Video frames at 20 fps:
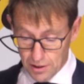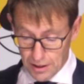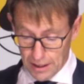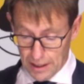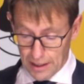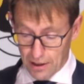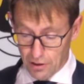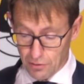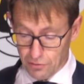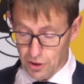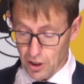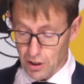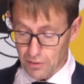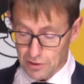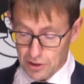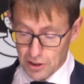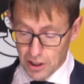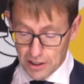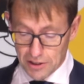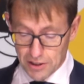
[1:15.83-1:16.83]
of
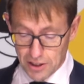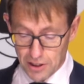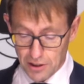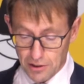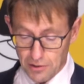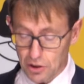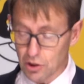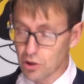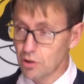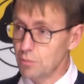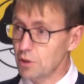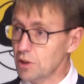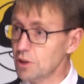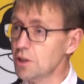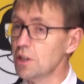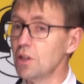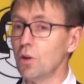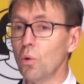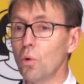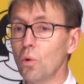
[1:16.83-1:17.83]
COVID-19 in the
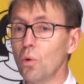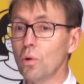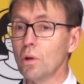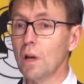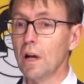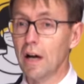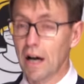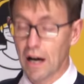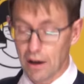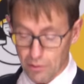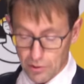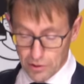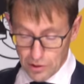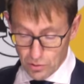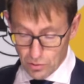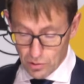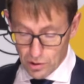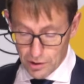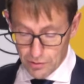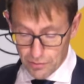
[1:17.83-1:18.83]
community. All are in the
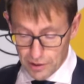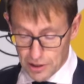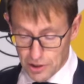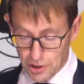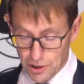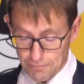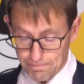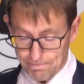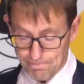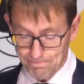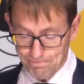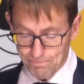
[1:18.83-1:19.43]
Auckland region.